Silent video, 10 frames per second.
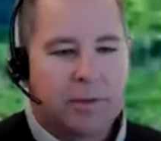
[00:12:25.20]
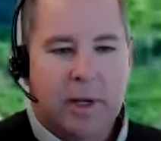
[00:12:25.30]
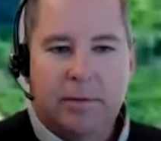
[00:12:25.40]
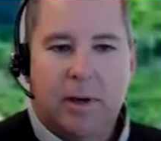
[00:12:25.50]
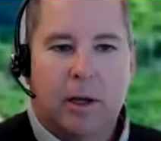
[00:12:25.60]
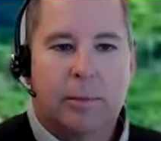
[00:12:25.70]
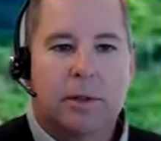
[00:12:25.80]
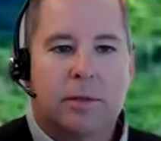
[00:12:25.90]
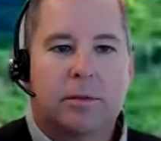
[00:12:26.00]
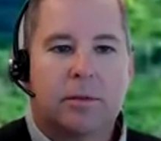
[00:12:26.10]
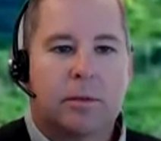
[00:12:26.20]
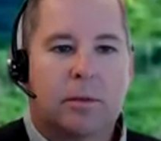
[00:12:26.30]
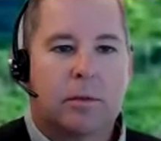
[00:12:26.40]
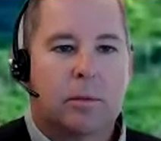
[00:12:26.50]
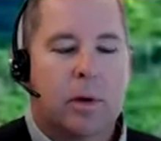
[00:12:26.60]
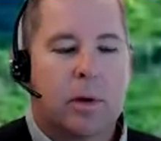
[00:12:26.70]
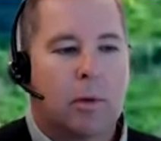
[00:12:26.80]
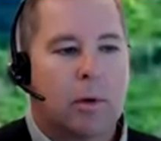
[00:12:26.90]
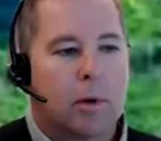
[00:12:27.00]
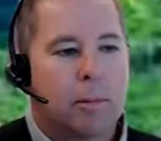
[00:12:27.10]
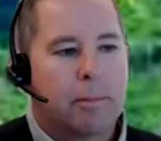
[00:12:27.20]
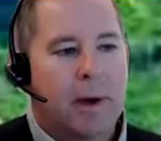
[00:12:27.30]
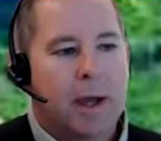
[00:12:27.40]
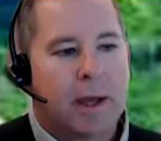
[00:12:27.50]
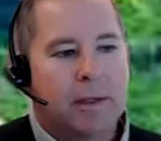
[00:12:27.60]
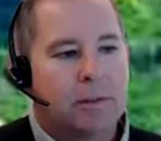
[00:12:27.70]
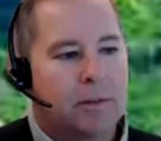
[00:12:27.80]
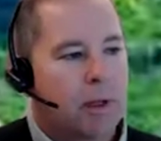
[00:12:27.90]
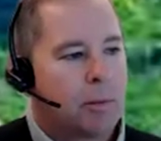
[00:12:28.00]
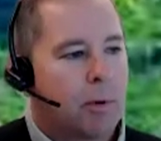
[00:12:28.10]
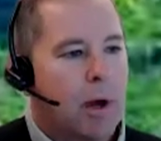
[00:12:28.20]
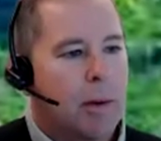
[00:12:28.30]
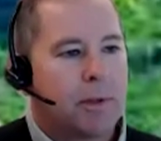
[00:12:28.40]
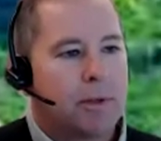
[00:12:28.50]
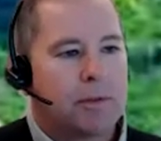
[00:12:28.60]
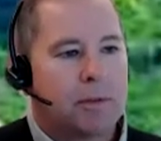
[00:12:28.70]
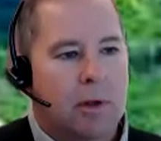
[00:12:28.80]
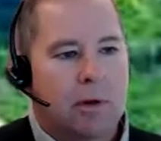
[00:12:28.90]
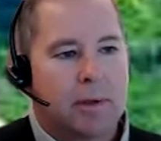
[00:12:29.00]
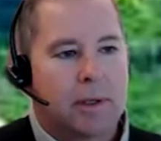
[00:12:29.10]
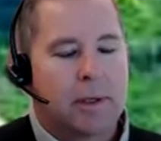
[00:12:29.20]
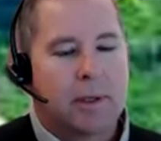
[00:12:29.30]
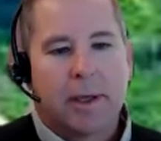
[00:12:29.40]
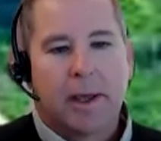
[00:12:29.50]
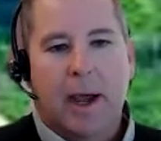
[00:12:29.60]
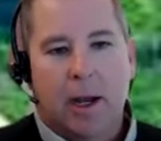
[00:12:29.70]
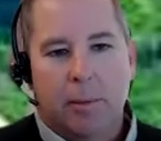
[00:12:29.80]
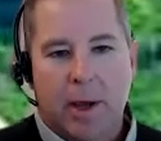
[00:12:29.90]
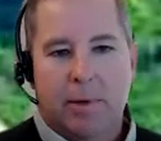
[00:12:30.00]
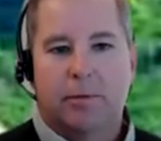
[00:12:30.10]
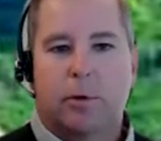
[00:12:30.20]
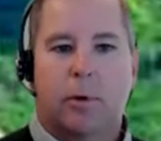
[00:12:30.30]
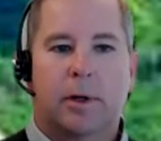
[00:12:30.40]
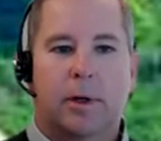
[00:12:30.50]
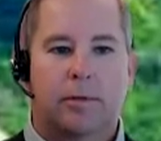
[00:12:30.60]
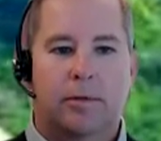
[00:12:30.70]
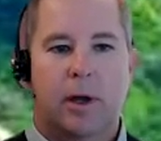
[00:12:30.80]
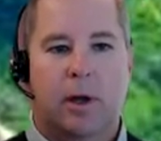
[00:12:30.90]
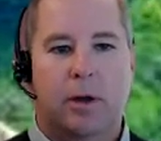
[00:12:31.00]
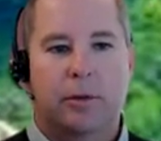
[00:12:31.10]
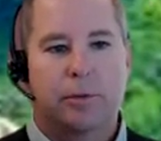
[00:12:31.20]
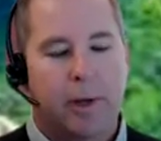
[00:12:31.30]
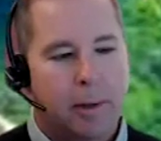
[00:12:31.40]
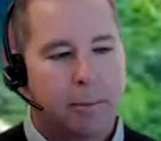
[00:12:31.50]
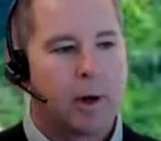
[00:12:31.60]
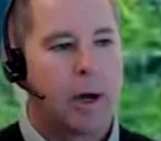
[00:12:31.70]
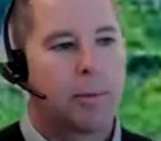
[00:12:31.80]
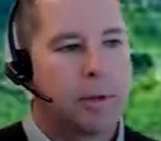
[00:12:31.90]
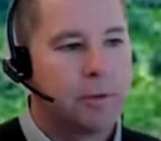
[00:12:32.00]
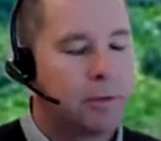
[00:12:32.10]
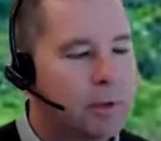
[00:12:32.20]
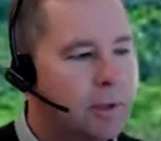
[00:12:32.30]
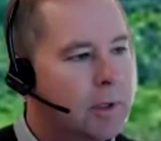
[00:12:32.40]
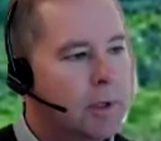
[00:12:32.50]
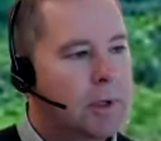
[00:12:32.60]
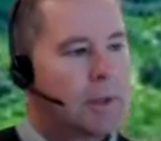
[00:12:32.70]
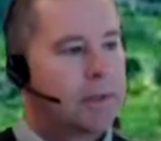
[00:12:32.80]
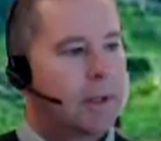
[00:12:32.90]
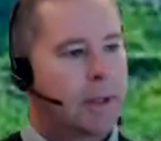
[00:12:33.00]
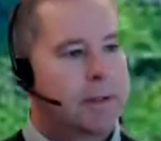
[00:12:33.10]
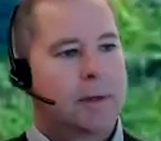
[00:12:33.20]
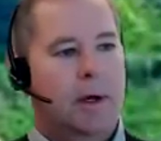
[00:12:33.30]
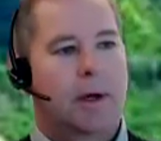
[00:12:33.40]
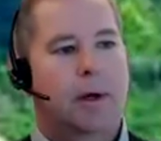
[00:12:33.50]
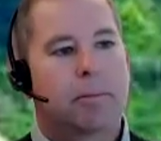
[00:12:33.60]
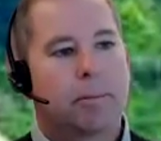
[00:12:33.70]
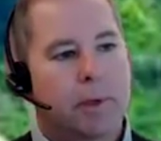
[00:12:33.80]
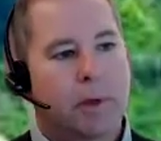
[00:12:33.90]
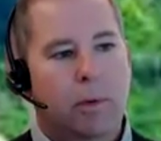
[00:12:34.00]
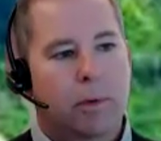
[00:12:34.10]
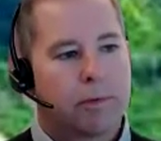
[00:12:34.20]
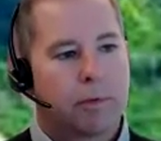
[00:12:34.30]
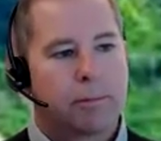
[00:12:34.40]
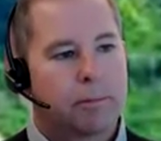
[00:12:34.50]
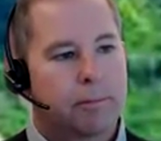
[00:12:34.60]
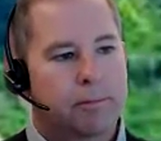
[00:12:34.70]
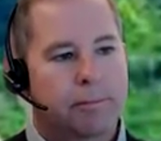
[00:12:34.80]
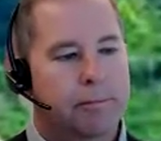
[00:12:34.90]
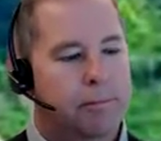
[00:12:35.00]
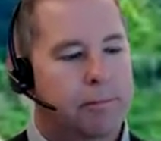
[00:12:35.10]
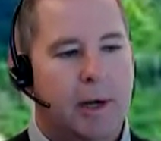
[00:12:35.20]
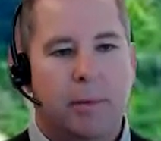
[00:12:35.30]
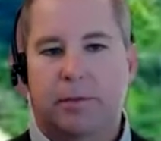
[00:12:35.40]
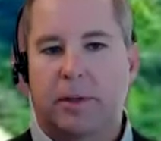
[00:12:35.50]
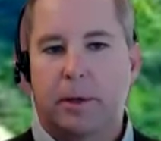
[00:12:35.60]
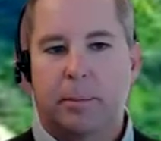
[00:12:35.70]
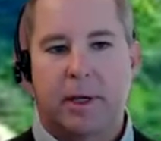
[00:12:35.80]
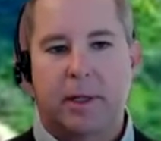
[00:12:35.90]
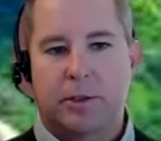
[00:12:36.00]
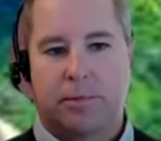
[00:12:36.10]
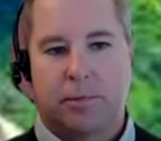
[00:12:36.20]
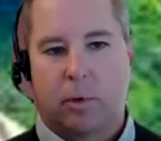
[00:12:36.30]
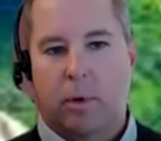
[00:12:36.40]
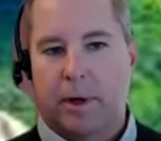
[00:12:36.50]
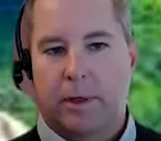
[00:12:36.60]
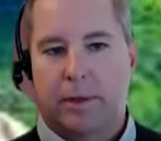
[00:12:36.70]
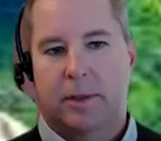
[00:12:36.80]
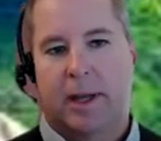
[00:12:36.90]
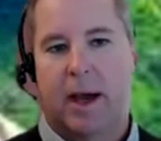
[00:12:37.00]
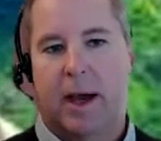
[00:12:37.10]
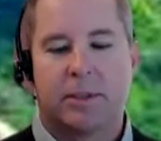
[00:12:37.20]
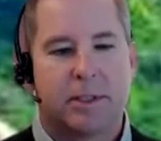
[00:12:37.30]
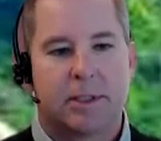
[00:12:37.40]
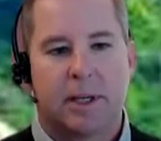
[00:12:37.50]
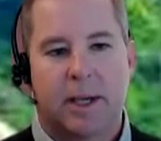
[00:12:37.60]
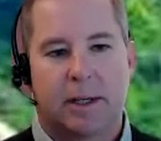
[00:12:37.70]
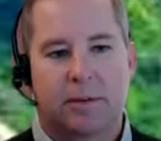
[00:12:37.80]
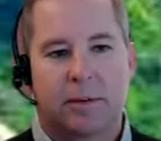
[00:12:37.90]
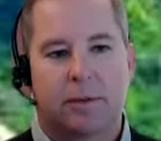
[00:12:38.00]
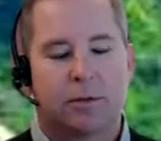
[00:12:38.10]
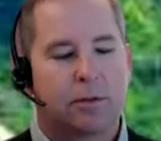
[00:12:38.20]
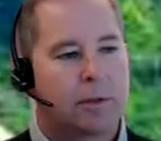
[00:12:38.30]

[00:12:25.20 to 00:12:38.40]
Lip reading: estate developments. We were buying and selling properties along the Alabama and Florida Gulf Coast. We had properties that, we were from Panama City Beach, Florida, to Galveston, Texas.